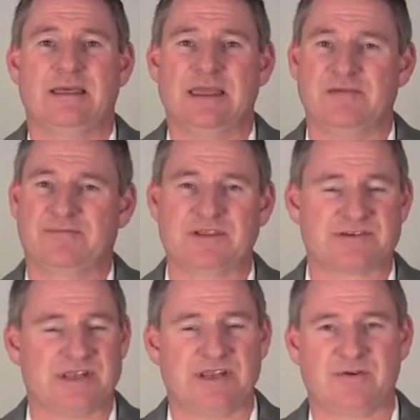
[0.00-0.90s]
If
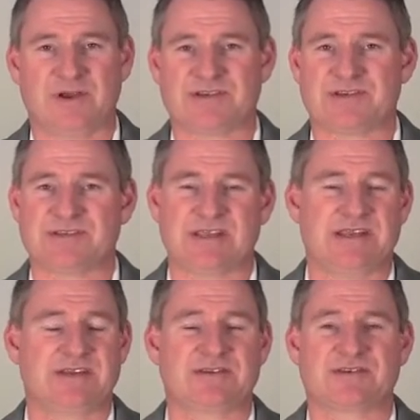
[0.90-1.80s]
there's any questions,
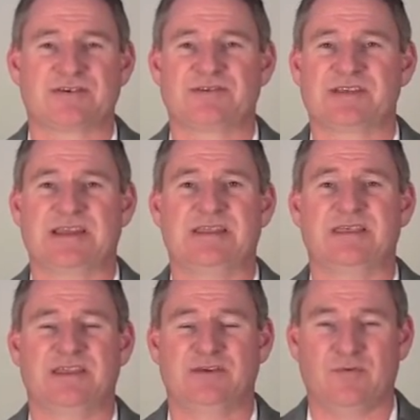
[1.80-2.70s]
any concerns,
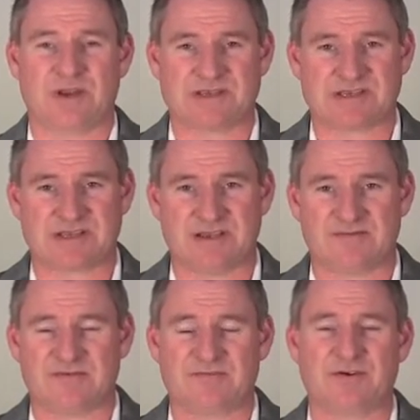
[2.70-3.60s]
anything you want us to
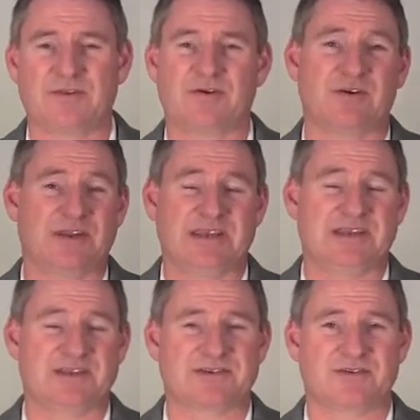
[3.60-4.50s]
cover further or need
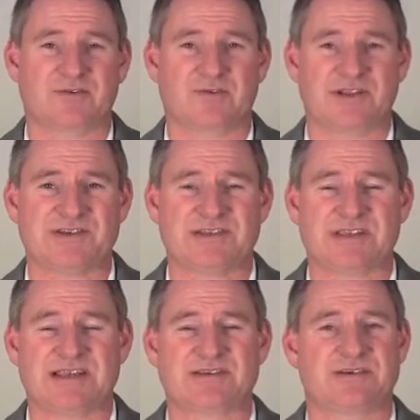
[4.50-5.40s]
additional questions
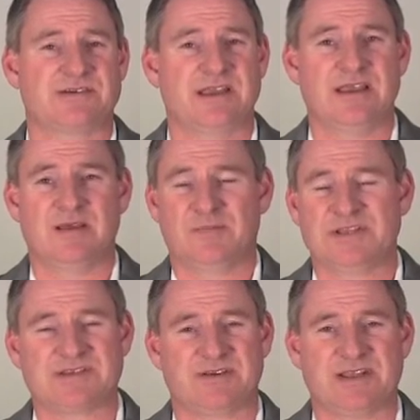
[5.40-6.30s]
answered,
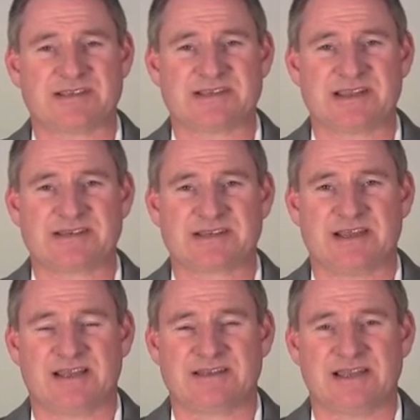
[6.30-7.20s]
please don't hesitate to
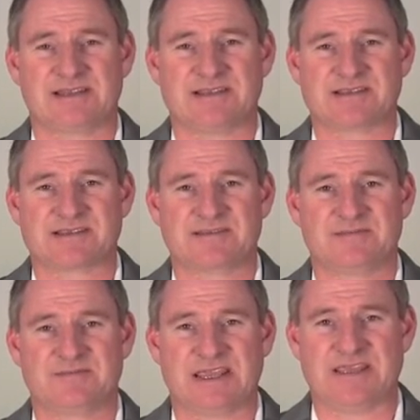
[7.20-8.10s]
contact us.
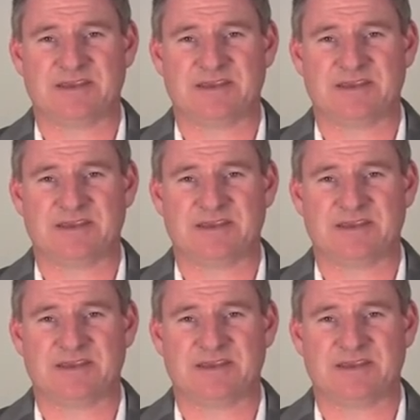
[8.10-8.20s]
Thank